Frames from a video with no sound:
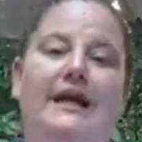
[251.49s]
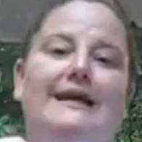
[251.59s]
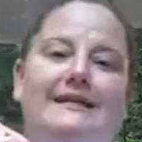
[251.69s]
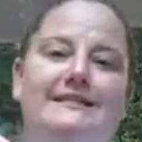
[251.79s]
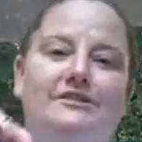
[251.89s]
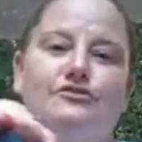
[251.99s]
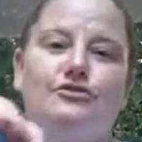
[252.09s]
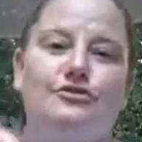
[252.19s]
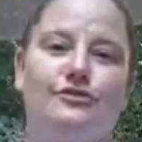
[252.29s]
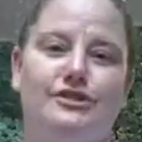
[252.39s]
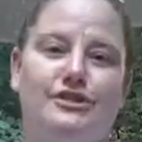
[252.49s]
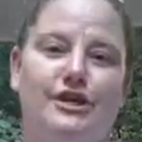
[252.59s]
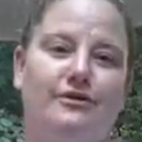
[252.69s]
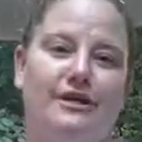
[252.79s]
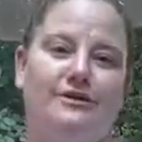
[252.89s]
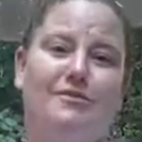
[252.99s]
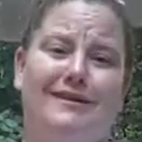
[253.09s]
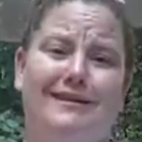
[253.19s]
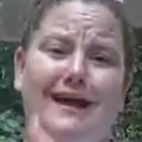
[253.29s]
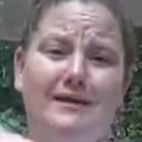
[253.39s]
The essential storage tote is what a
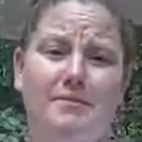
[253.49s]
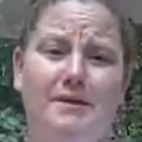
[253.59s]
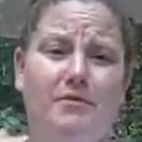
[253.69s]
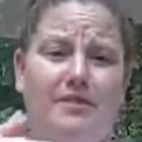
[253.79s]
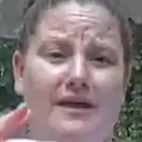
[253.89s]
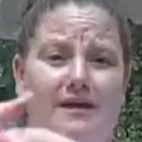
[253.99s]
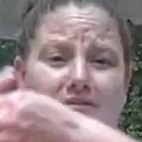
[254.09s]
lot of people think of